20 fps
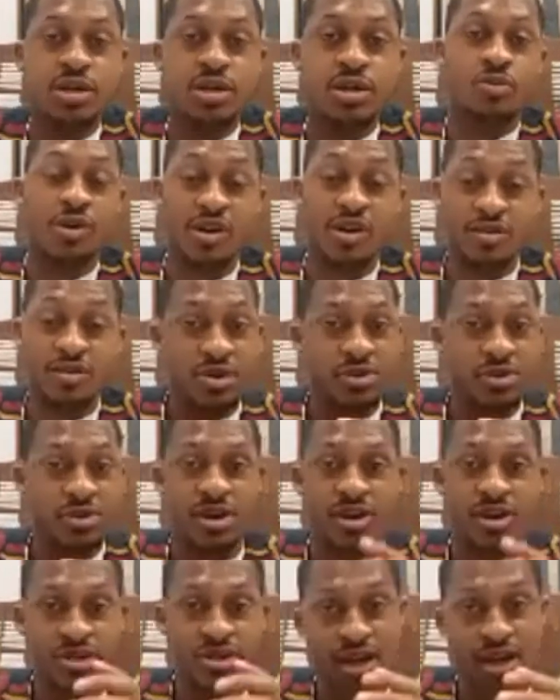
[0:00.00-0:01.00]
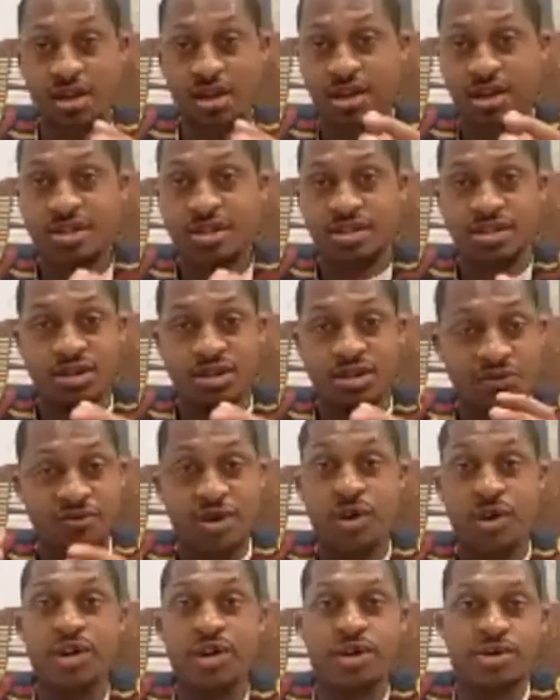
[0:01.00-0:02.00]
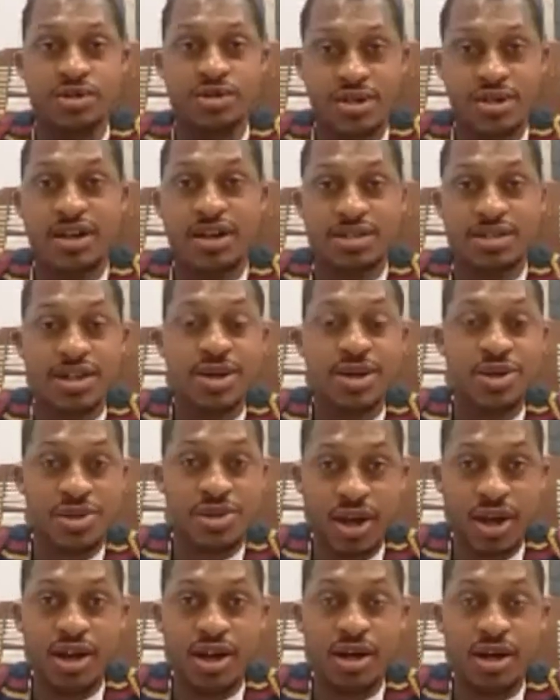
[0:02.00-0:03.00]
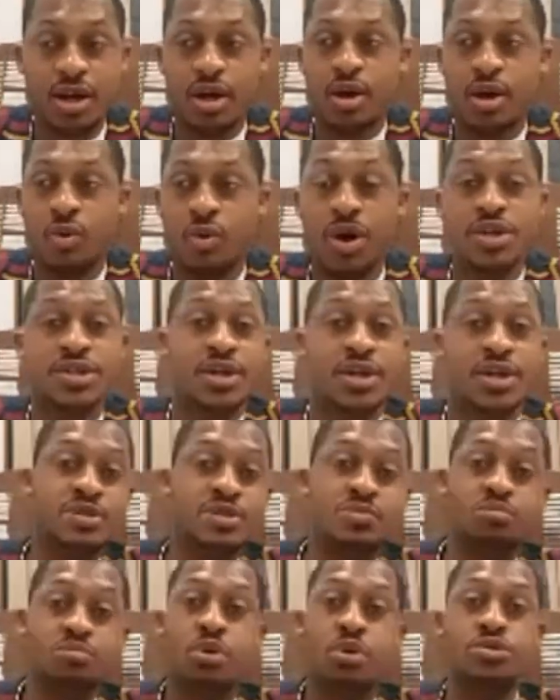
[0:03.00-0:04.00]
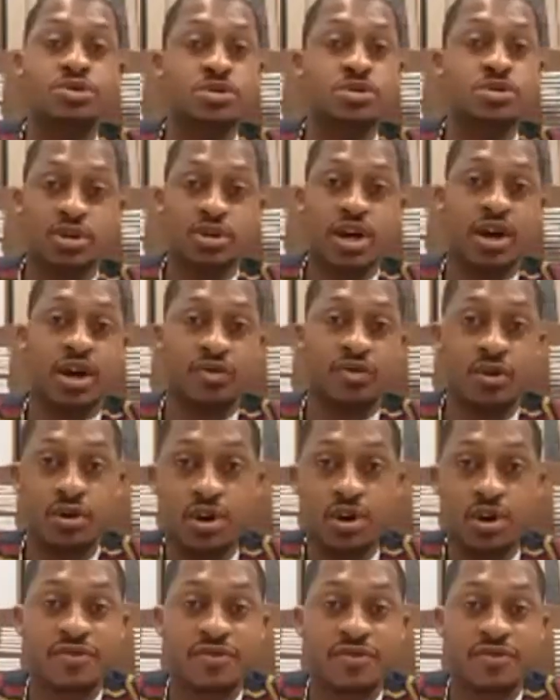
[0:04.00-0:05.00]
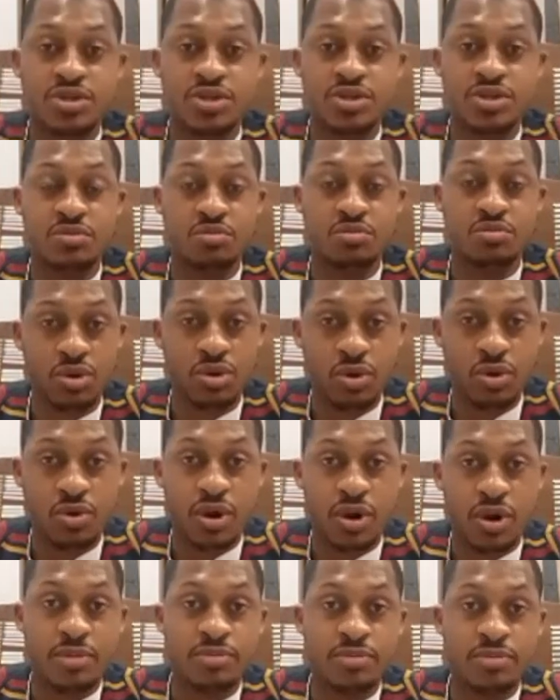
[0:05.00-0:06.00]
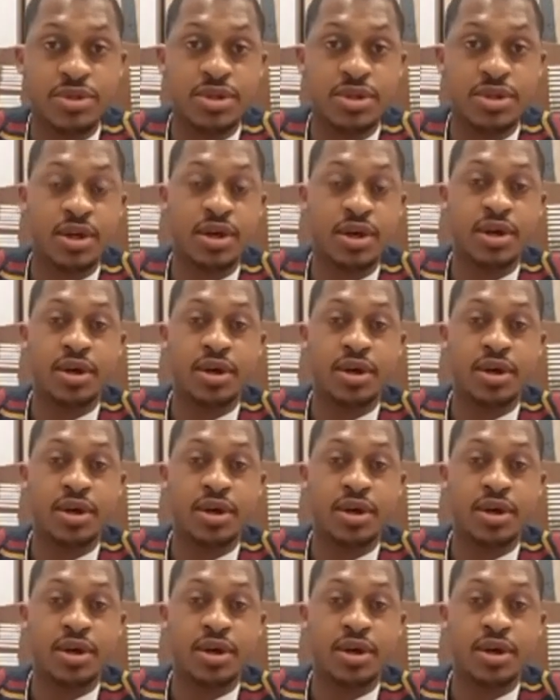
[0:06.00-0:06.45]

one of the things I have listed very concisely there was that it's important to have early intervention programs.